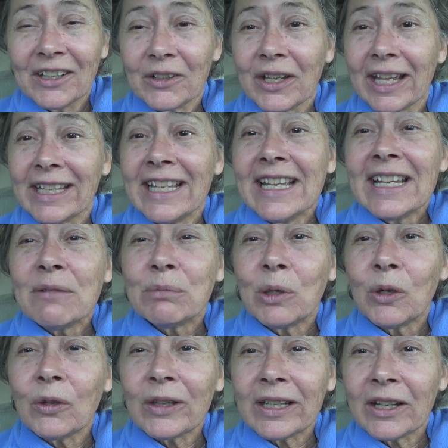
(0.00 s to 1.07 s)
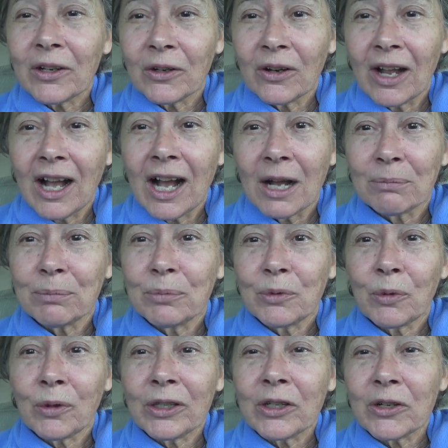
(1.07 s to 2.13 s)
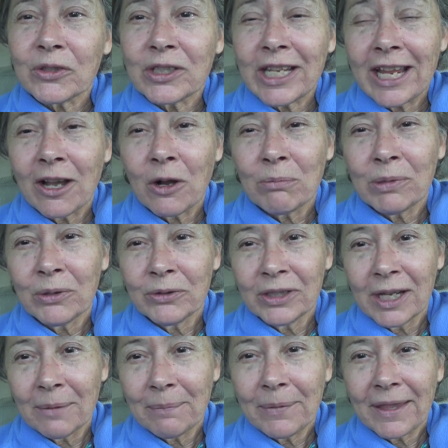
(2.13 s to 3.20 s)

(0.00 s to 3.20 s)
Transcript: Okay, pulling her up, pulling her tailbone up.